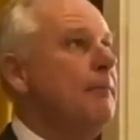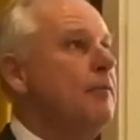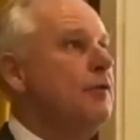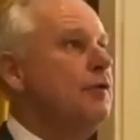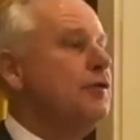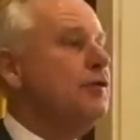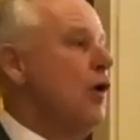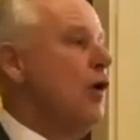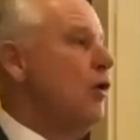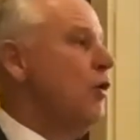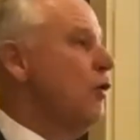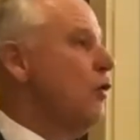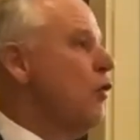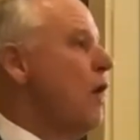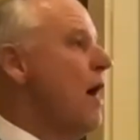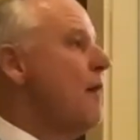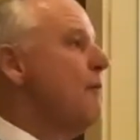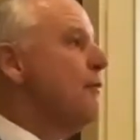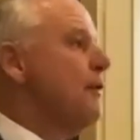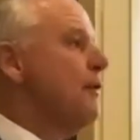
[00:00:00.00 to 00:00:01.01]
So
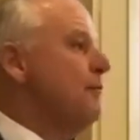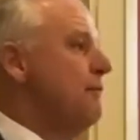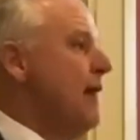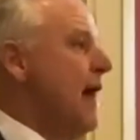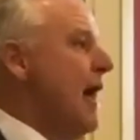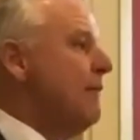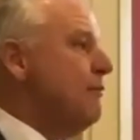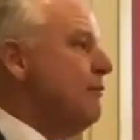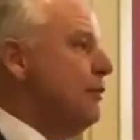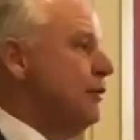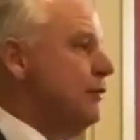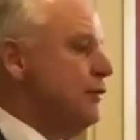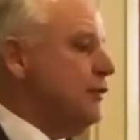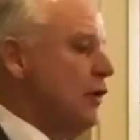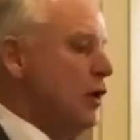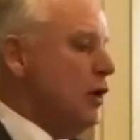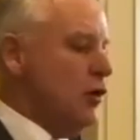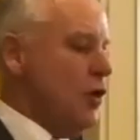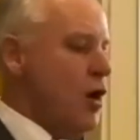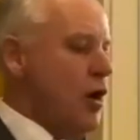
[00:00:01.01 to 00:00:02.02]
Cooperative Baptists,
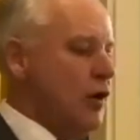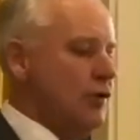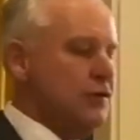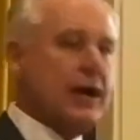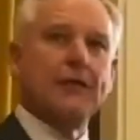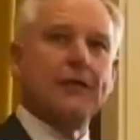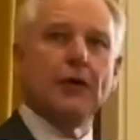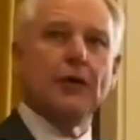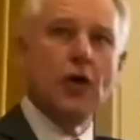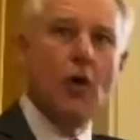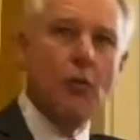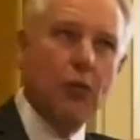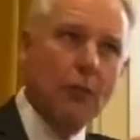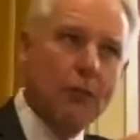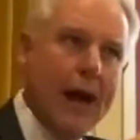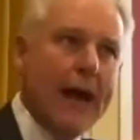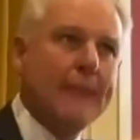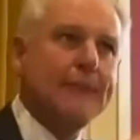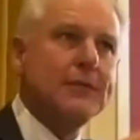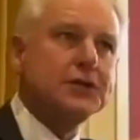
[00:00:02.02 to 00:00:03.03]
alongside the global
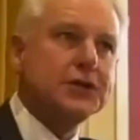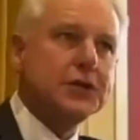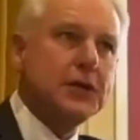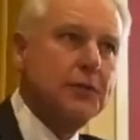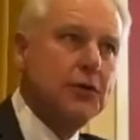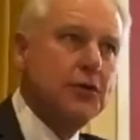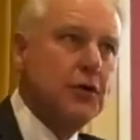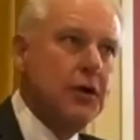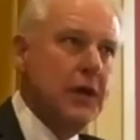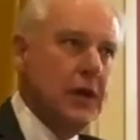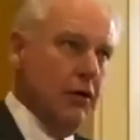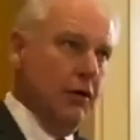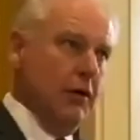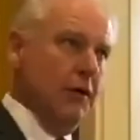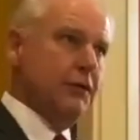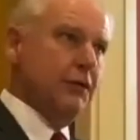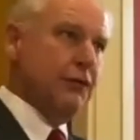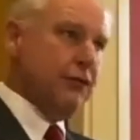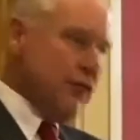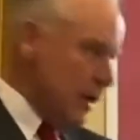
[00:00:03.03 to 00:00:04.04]
Baptist community, are
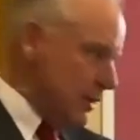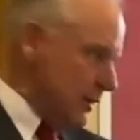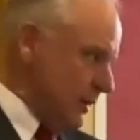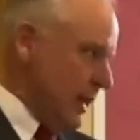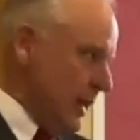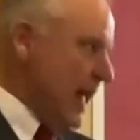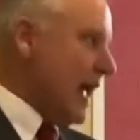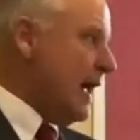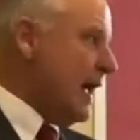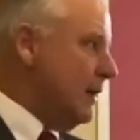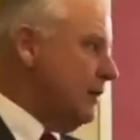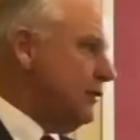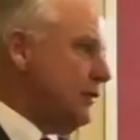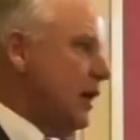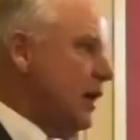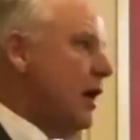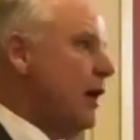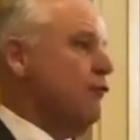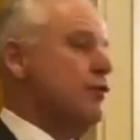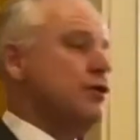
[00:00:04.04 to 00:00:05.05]
at the front lines
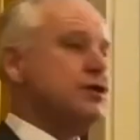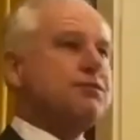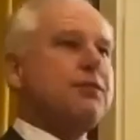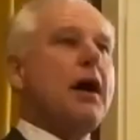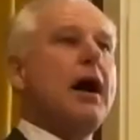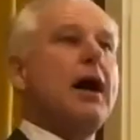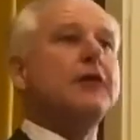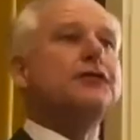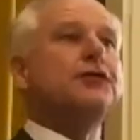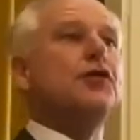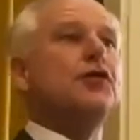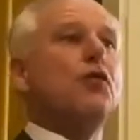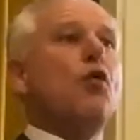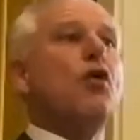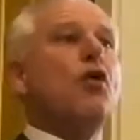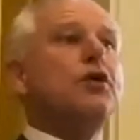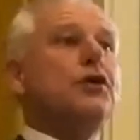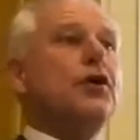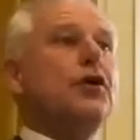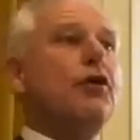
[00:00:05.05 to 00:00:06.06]
of response to the
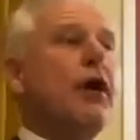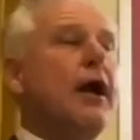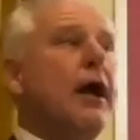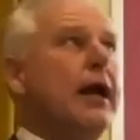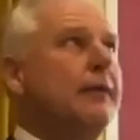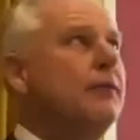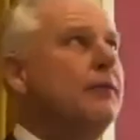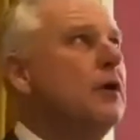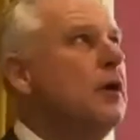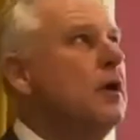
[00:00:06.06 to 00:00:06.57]
war in Ukraine.